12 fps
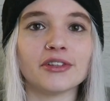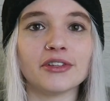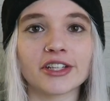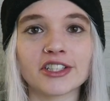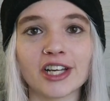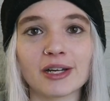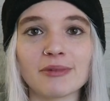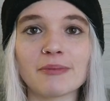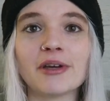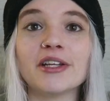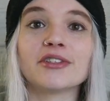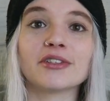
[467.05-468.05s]
you can check out my
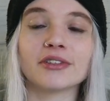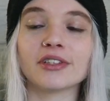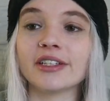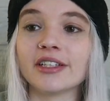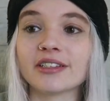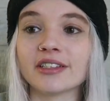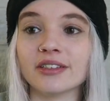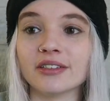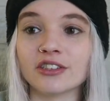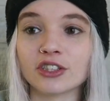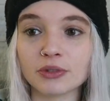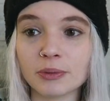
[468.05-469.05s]
Patreon. The link is in the
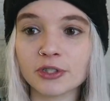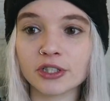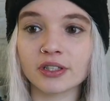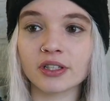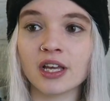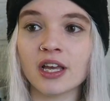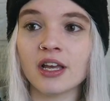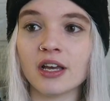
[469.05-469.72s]
description.